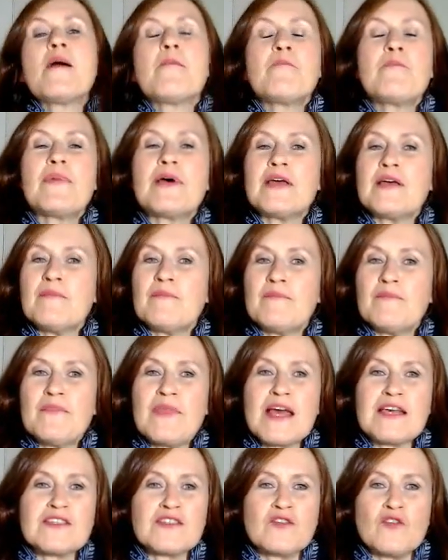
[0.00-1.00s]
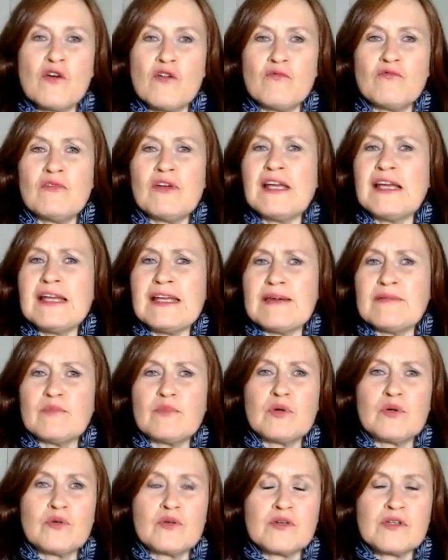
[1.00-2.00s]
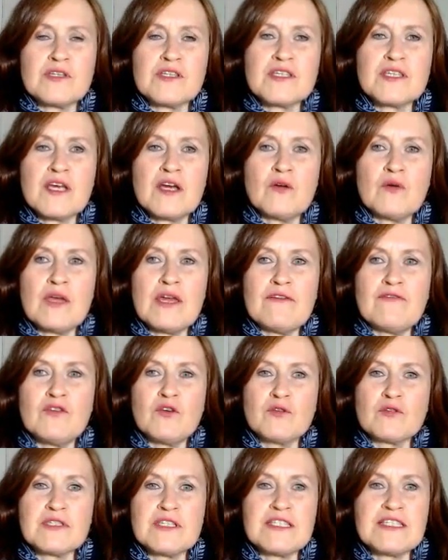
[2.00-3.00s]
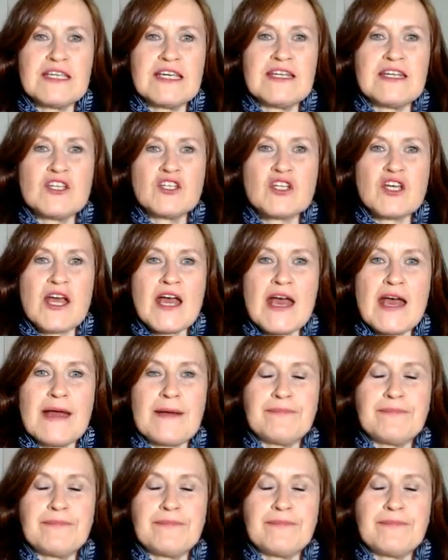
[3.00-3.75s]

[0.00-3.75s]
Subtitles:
But that's not really important. So if you're sitting in a chair